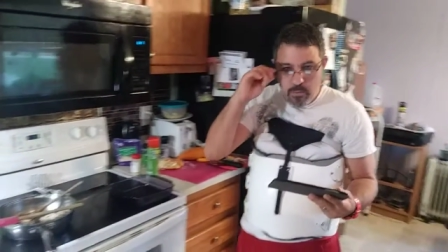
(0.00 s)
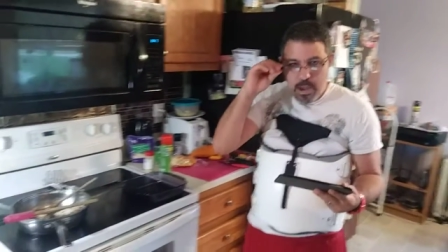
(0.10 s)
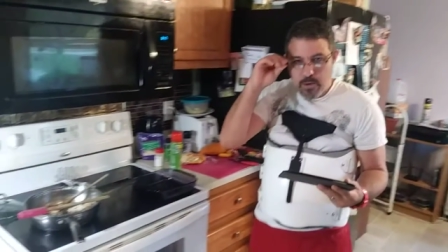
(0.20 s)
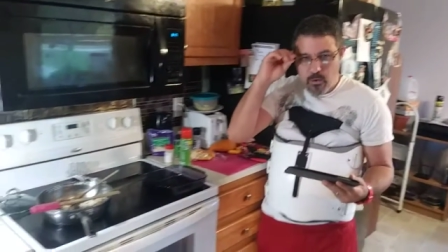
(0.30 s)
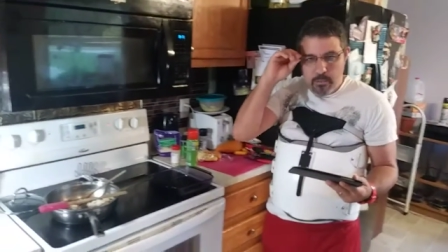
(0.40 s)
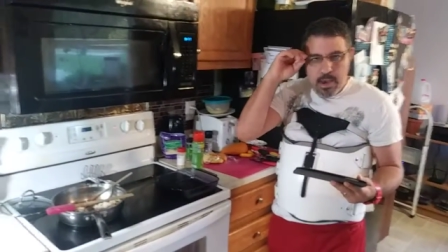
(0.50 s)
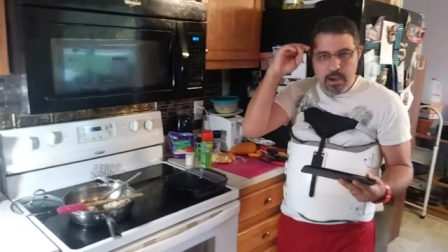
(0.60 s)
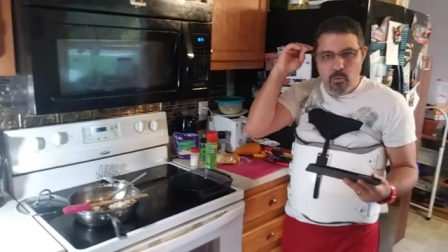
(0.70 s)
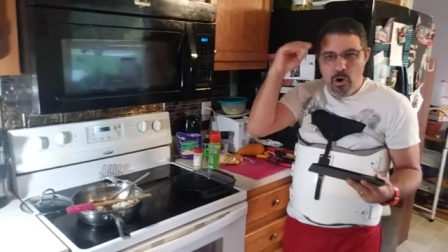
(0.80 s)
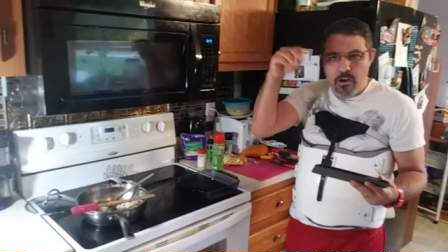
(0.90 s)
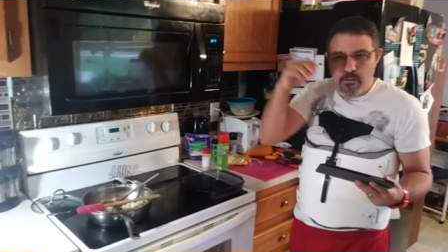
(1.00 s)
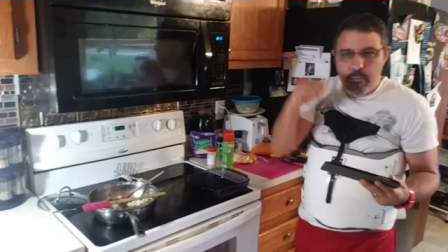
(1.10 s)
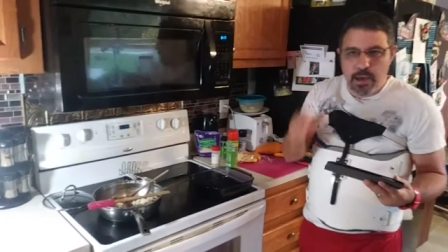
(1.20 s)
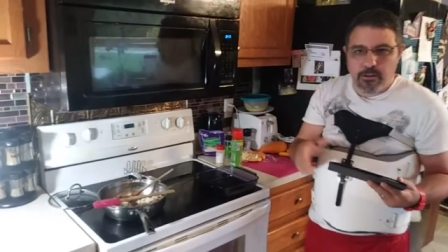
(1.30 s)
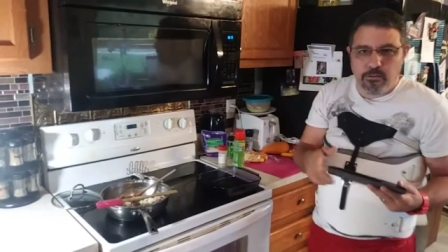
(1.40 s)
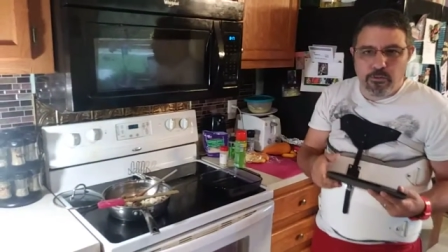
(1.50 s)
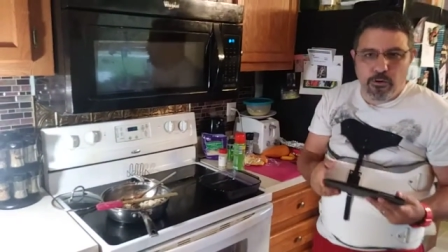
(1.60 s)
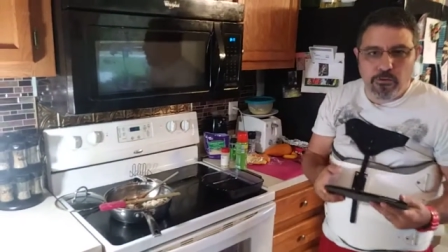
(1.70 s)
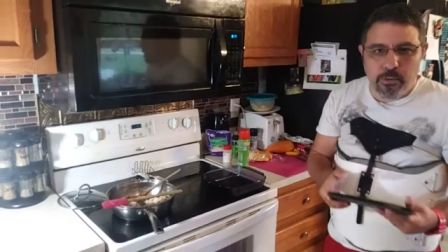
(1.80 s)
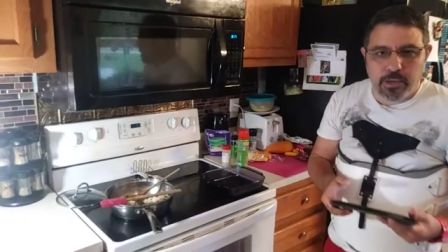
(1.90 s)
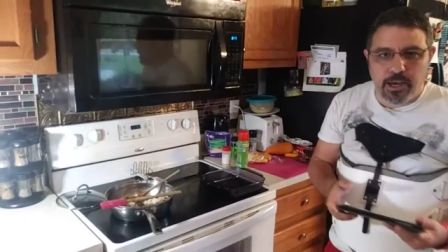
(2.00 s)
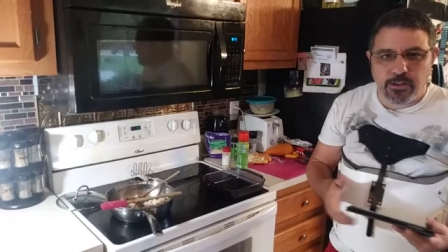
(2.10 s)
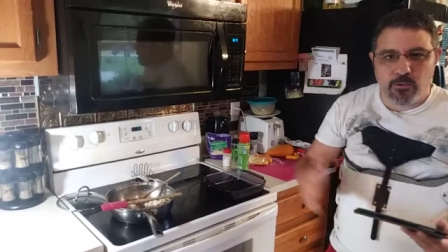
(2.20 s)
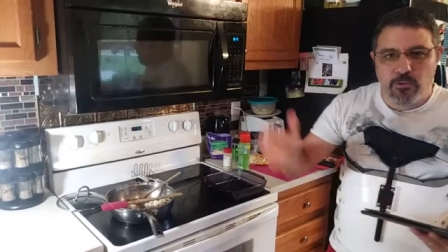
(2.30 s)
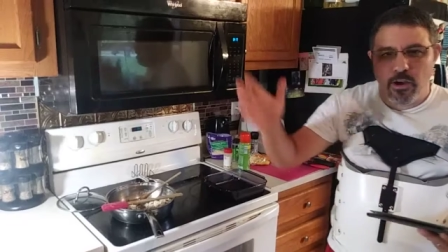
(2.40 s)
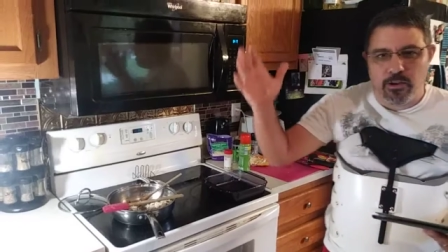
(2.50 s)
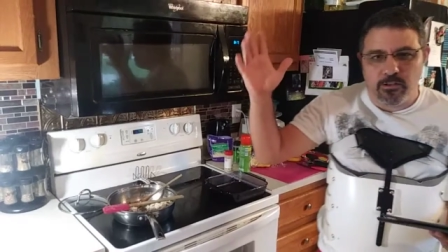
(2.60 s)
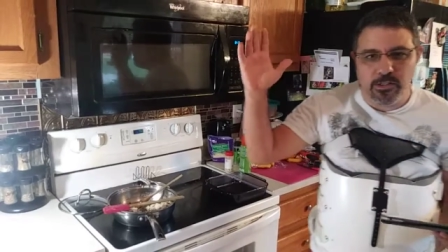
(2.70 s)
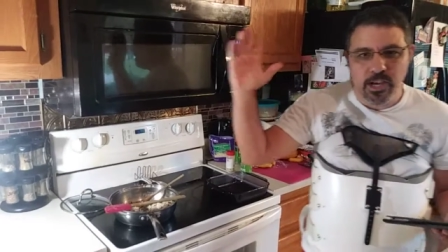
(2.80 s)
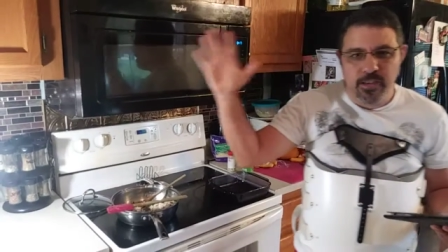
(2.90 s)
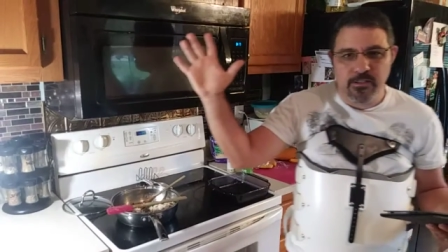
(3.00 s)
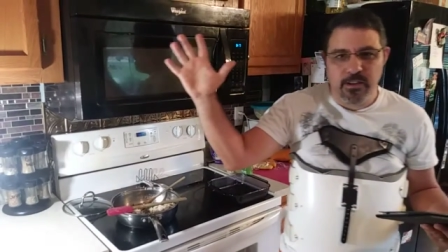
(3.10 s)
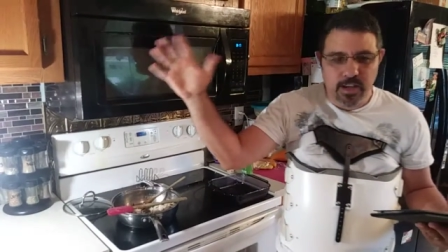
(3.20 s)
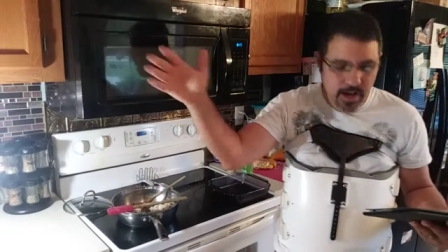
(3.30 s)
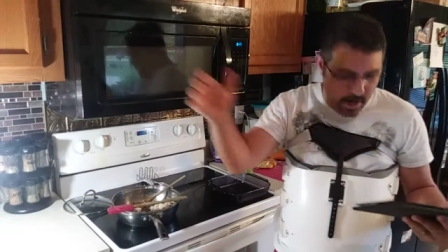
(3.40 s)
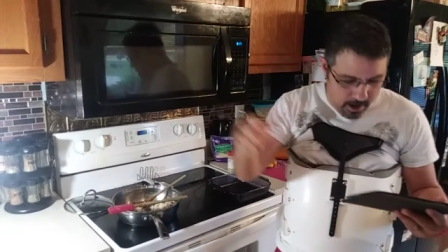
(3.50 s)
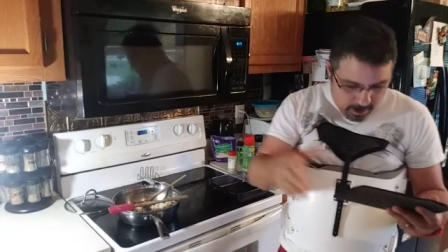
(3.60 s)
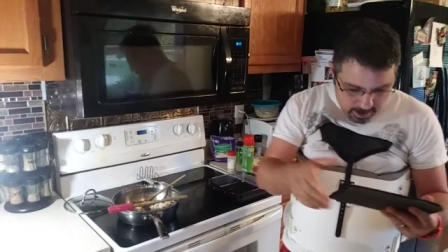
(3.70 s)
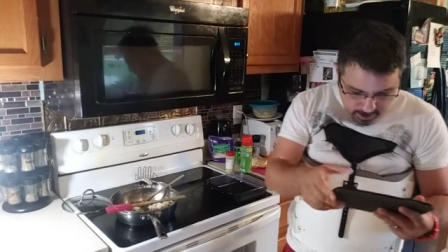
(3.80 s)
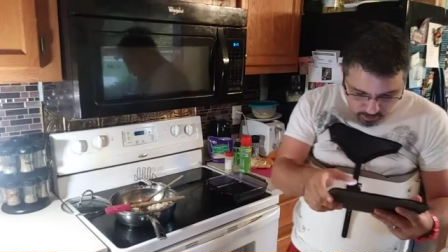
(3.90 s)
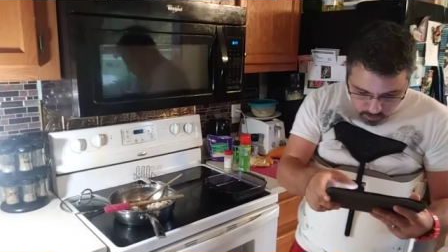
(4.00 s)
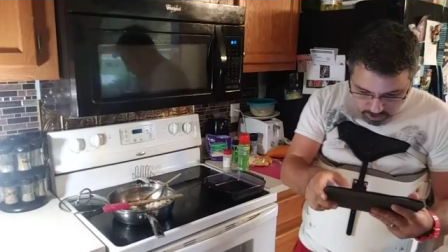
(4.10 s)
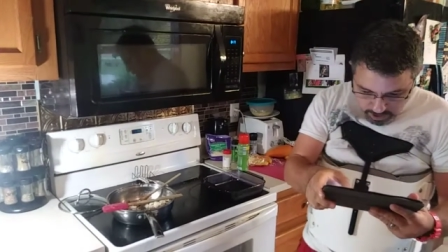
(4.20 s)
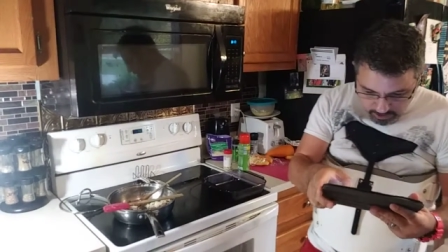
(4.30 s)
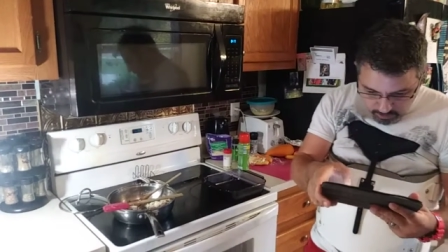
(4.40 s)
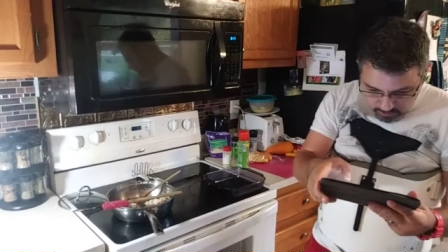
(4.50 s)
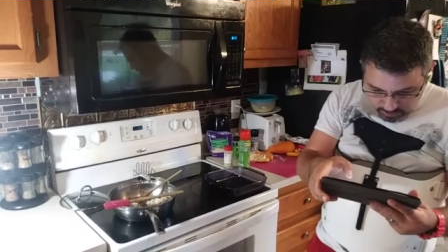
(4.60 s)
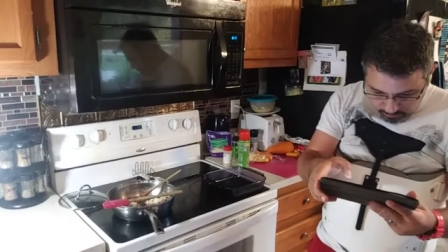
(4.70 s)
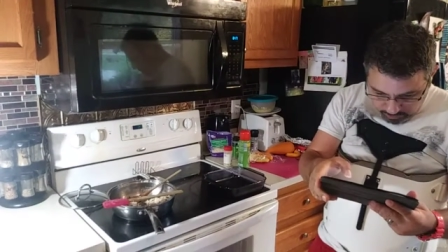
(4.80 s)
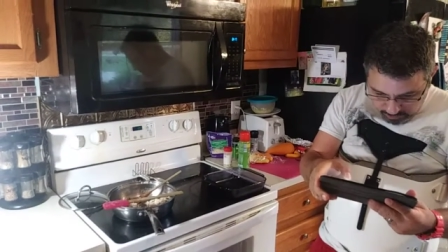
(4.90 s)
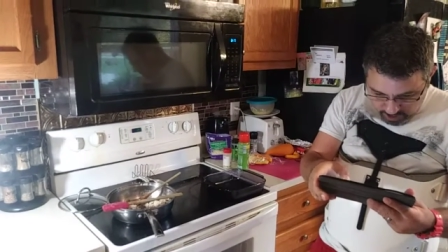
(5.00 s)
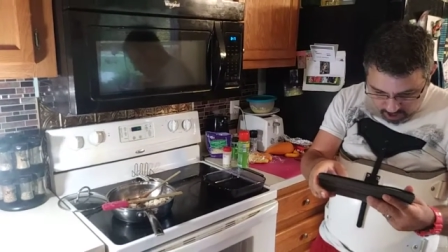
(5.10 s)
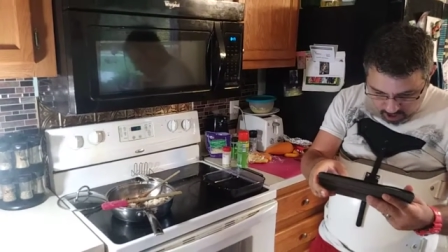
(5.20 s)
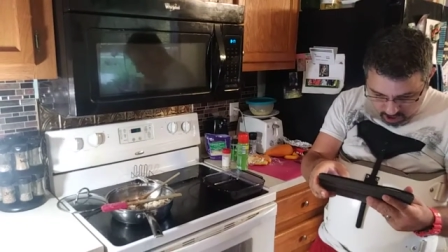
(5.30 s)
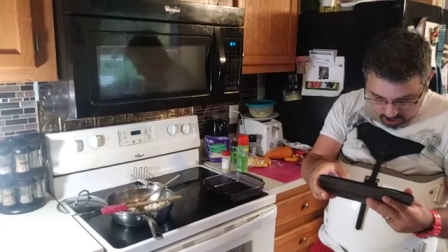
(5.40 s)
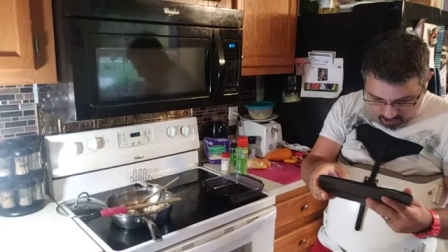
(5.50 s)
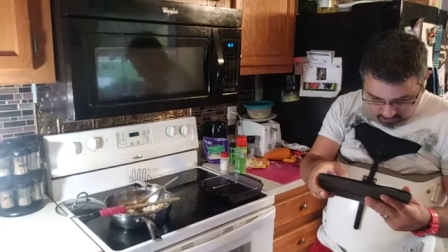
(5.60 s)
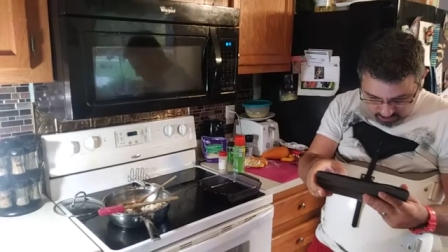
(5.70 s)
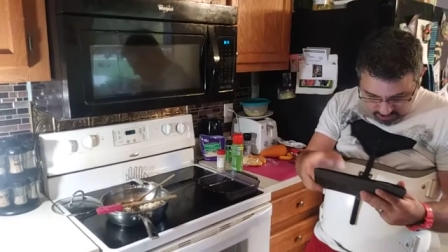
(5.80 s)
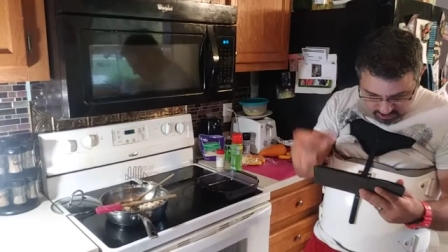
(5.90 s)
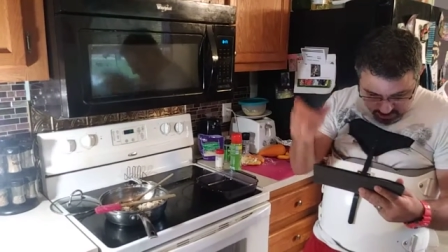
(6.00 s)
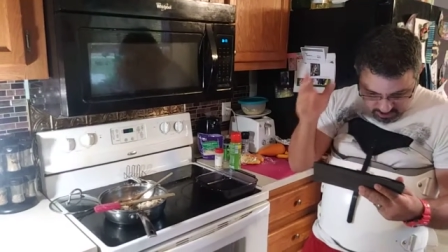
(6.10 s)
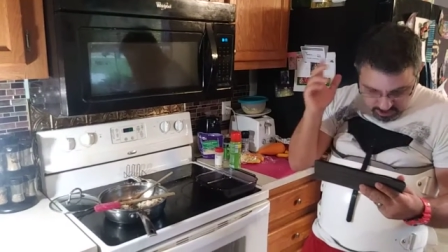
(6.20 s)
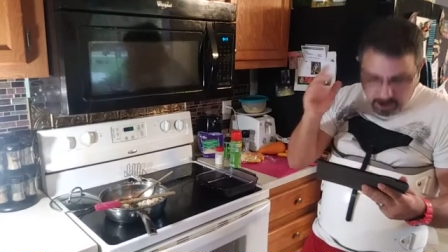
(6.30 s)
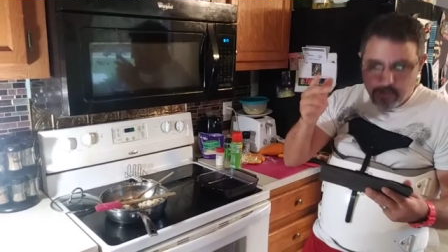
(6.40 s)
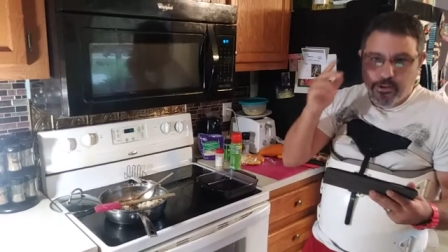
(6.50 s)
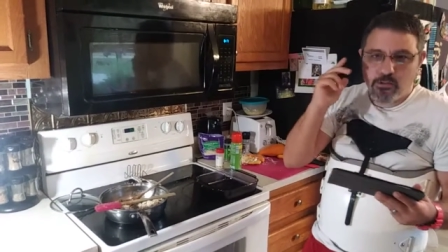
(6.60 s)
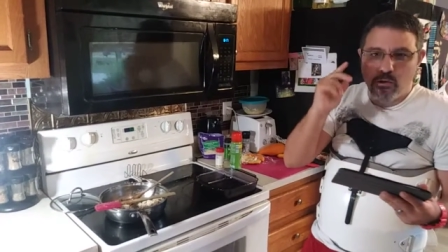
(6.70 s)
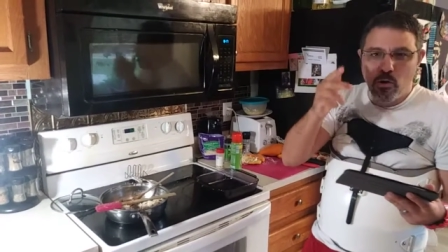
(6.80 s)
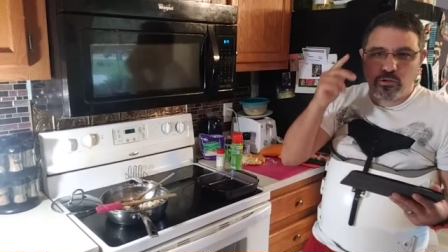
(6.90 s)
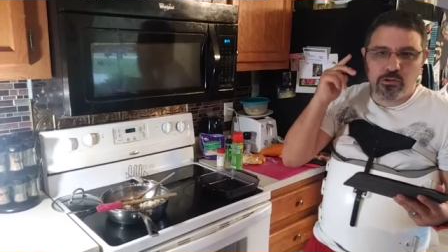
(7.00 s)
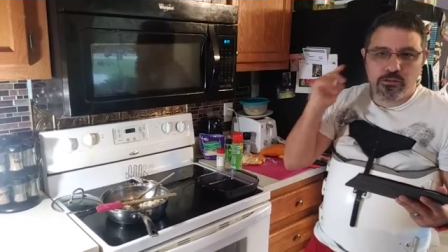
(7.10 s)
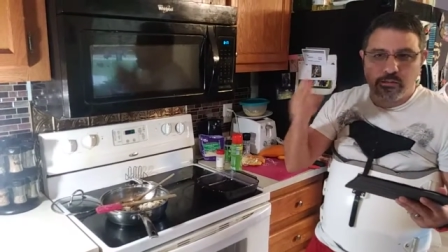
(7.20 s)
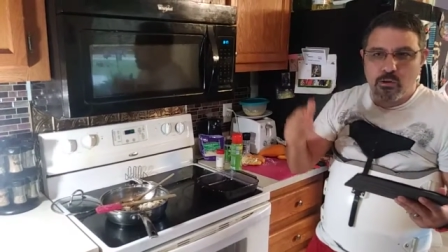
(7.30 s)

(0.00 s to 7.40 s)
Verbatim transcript: We're back, we're back. Welcome back to the Fuller Family Kitchen with Uncle Jason here. We're going to do something called oven roasted